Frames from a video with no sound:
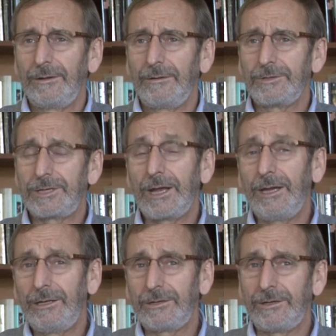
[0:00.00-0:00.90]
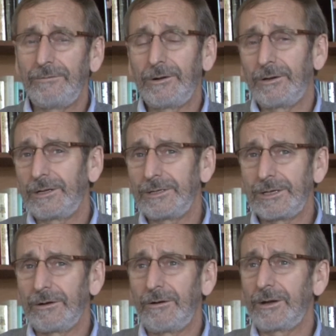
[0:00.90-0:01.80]
was getting into difficulty because
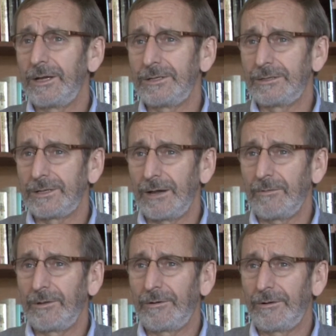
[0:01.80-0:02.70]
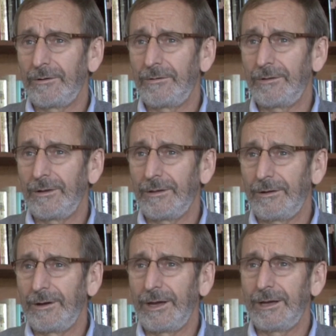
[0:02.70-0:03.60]
they had all kinds of time on their own, on
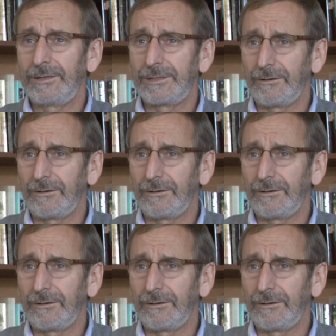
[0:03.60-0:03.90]
their hands.